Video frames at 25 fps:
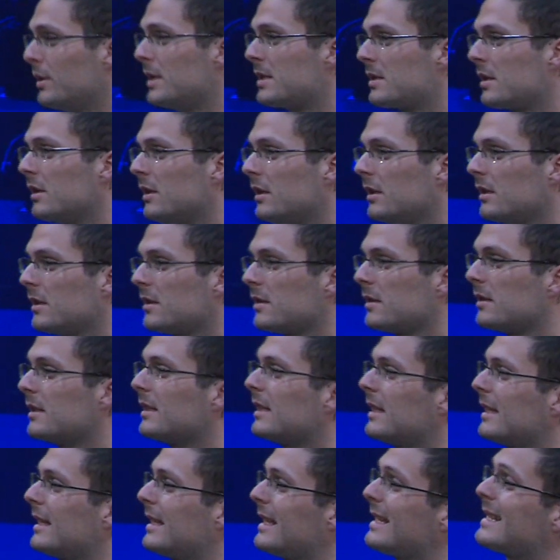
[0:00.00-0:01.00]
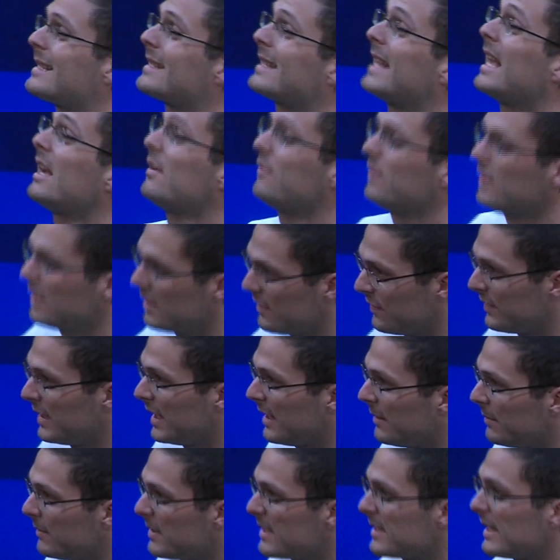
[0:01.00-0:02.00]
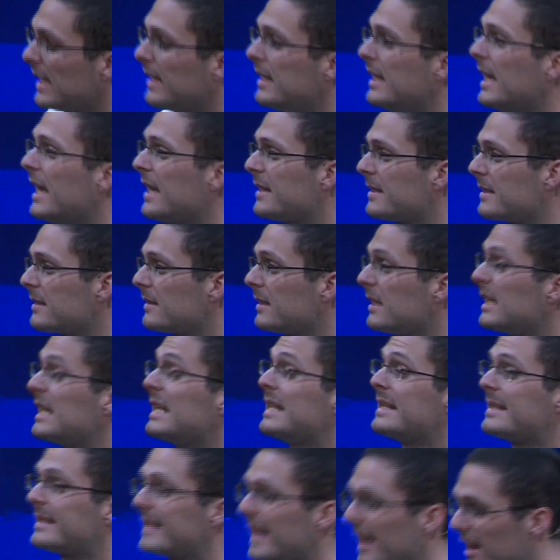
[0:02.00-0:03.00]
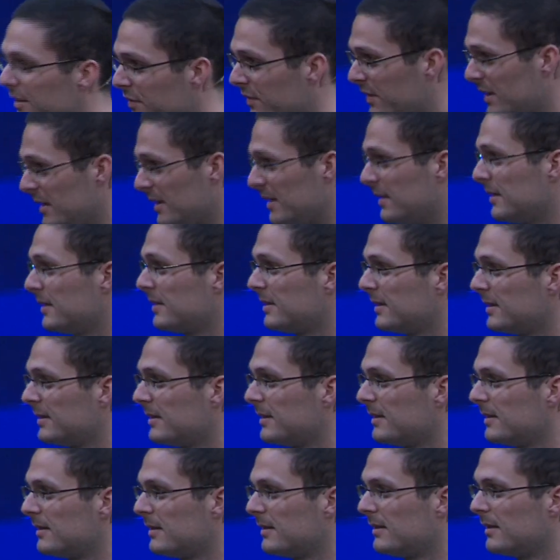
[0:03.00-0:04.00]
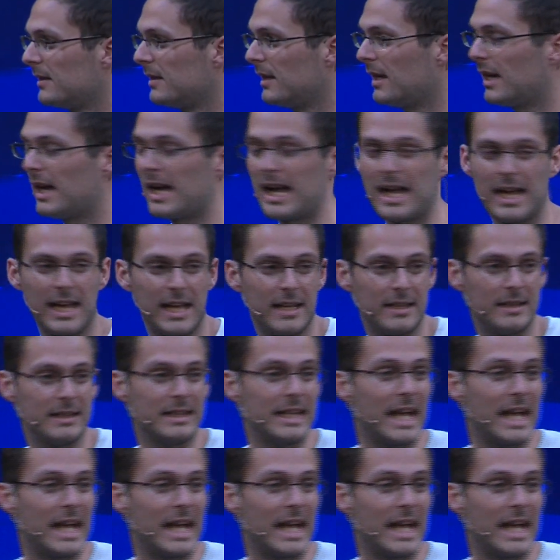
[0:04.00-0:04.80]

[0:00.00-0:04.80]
result, 7 of them said yes. 7. I had